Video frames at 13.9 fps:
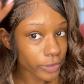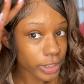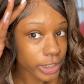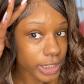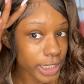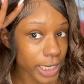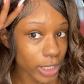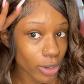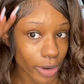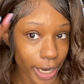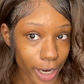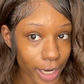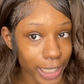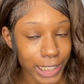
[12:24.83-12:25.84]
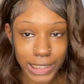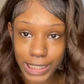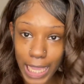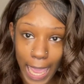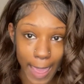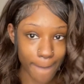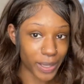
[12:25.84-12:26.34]
This ain't no arrogant
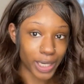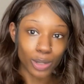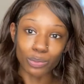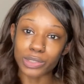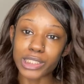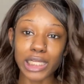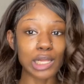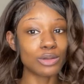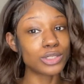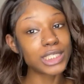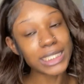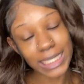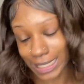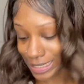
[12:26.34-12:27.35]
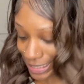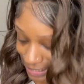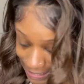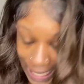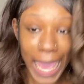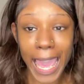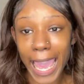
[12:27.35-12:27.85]
tape, but it was close to the
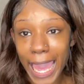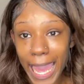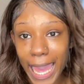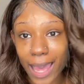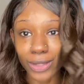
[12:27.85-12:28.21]
slay.